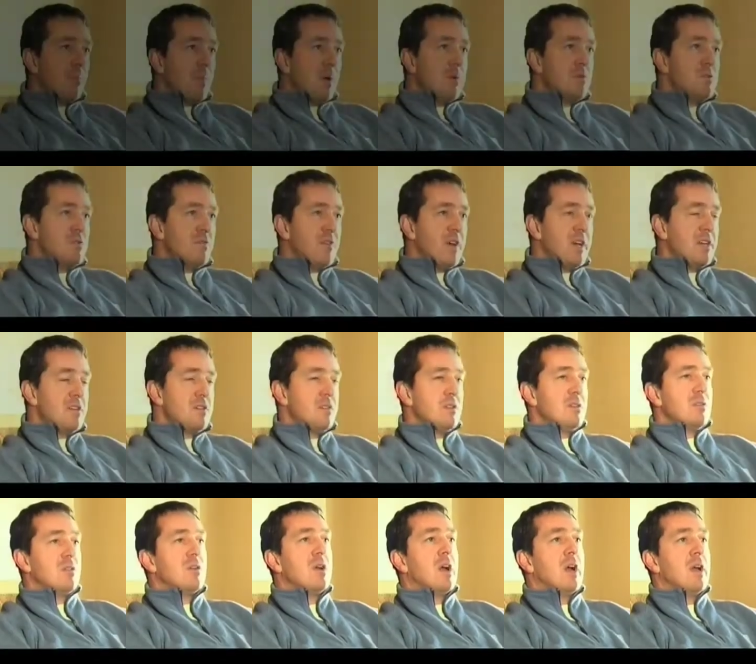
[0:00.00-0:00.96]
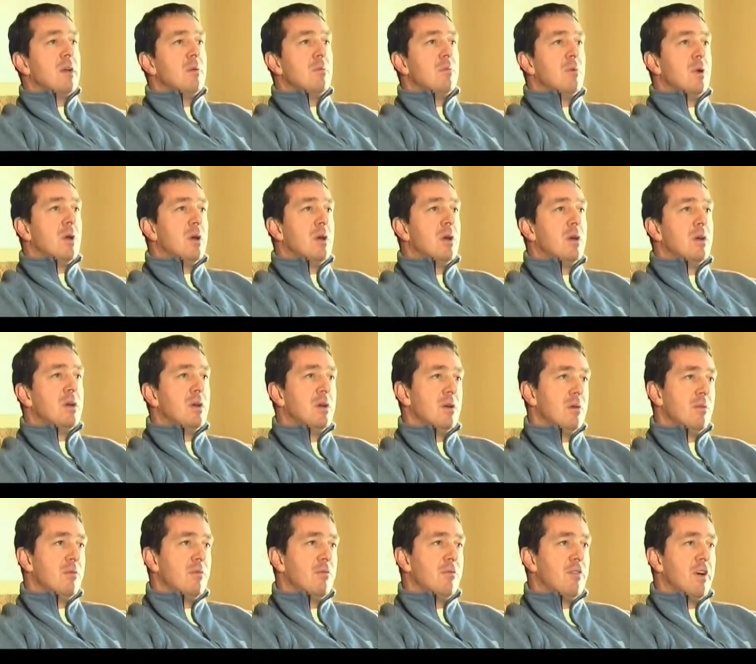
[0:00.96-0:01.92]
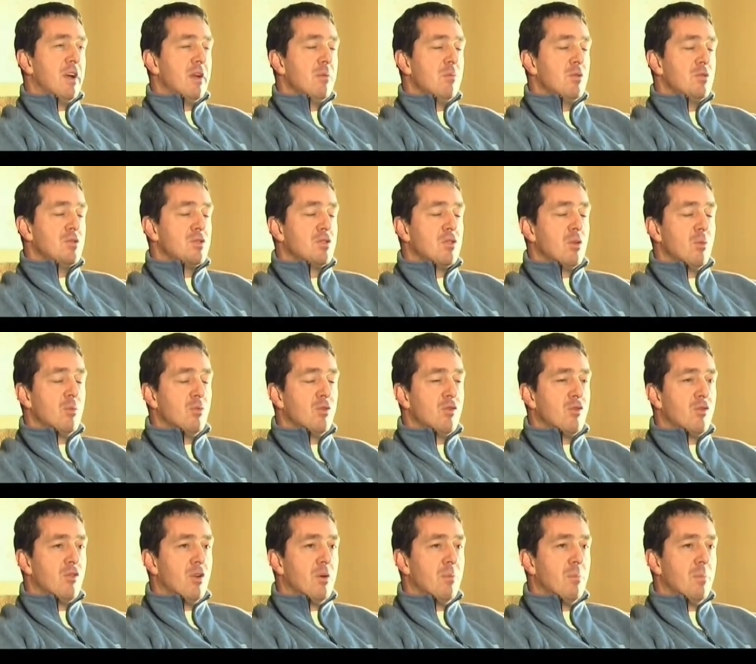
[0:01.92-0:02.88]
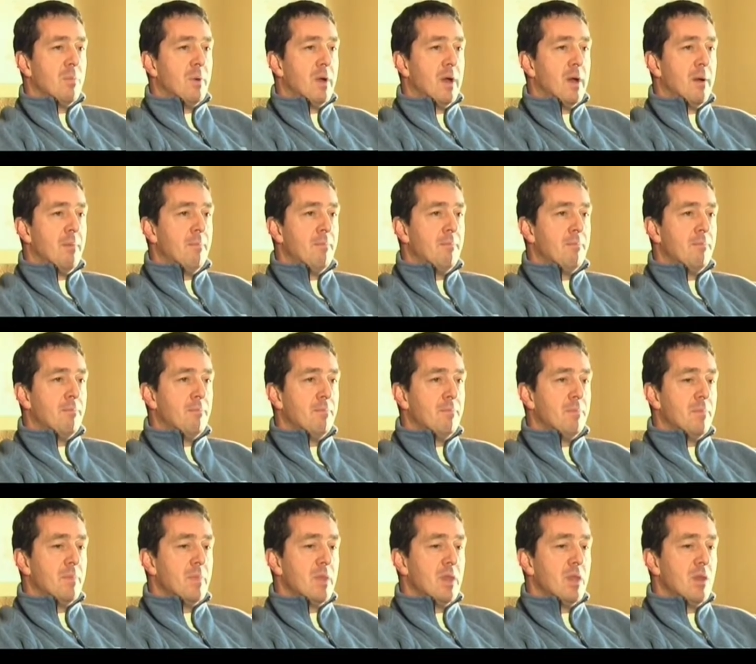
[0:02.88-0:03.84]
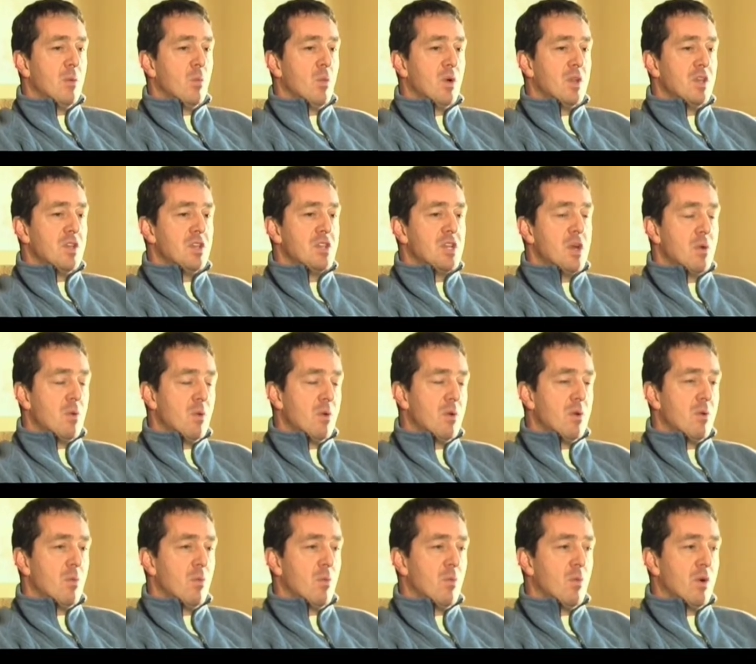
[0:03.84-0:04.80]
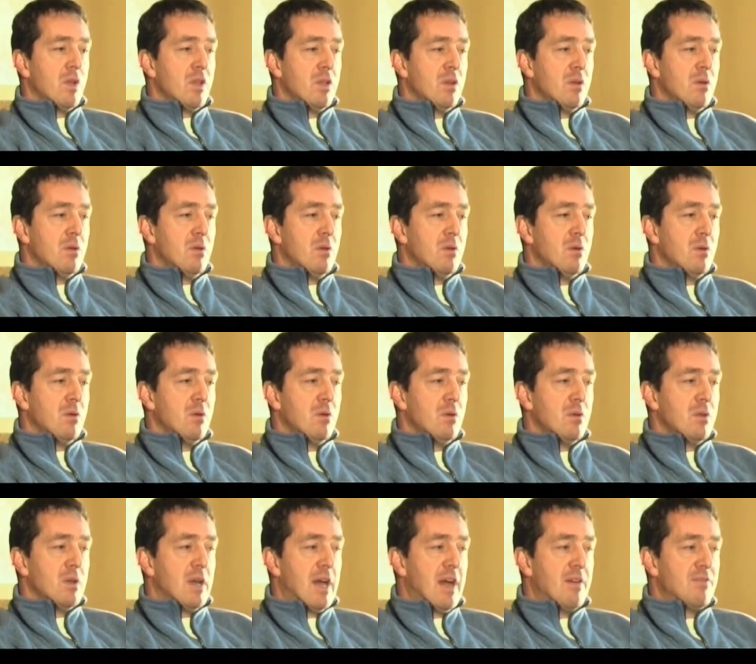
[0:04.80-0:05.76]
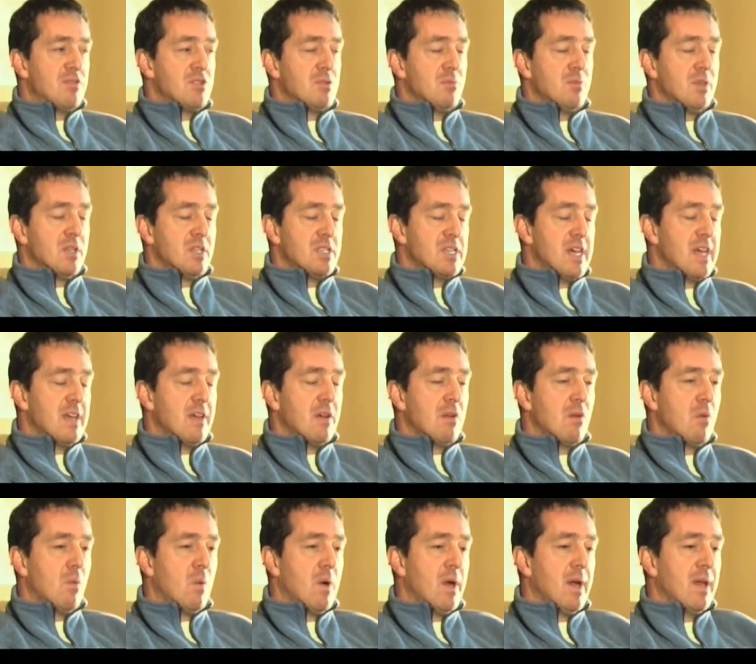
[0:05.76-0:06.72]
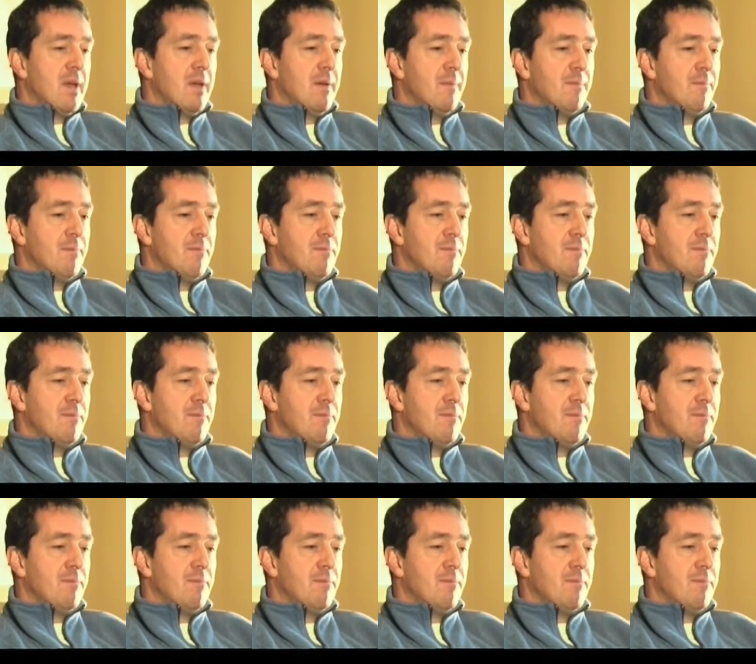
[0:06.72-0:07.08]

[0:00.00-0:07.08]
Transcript: motivation very much comes from when you have something taken away,